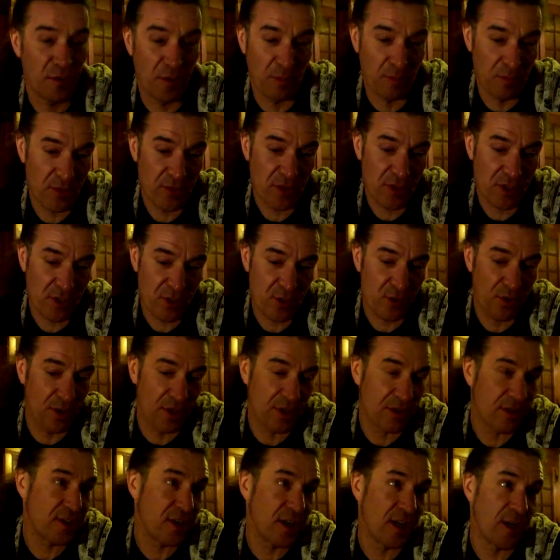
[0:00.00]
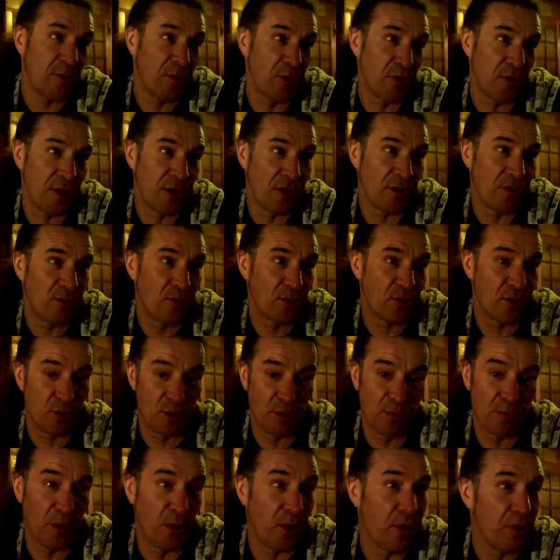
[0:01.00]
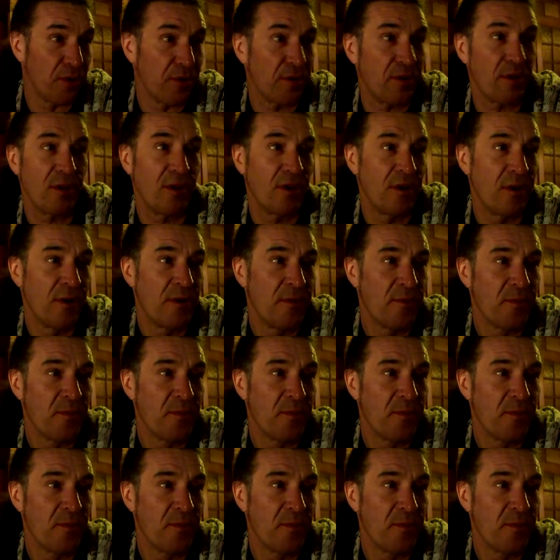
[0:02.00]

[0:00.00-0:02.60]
from shooting skateboarding to shoot both.